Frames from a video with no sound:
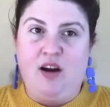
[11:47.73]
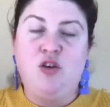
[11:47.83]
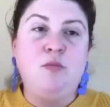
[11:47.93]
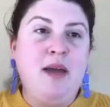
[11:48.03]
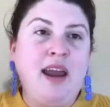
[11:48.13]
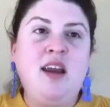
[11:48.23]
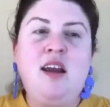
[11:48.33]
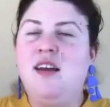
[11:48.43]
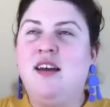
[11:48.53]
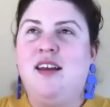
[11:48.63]
you
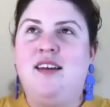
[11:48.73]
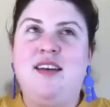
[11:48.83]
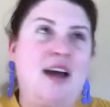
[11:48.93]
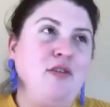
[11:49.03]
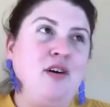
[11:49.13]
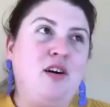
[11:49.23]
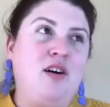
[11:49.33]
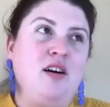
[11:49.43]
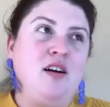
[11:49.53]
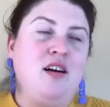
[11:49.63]
may
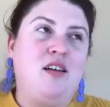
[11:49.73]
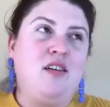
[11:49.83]
never